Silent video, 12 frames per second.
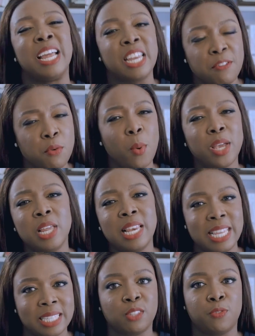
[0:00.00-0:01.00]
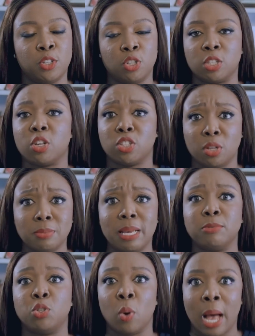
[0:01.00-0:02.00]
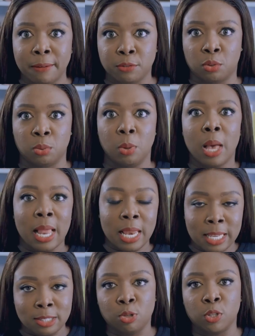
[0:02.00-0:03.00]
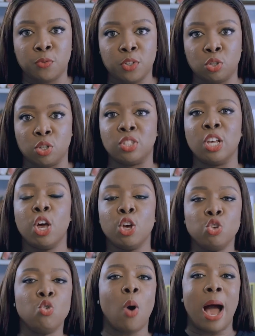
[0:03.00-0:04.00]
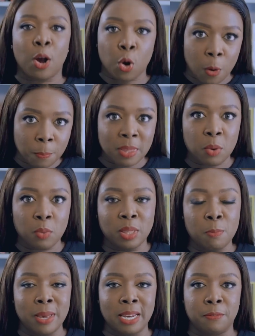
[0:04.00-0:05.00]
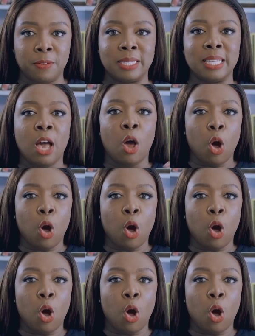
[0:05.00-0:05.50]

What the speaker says: And even when you list features, because sometimes you have to list those features, you accompany with the benefits.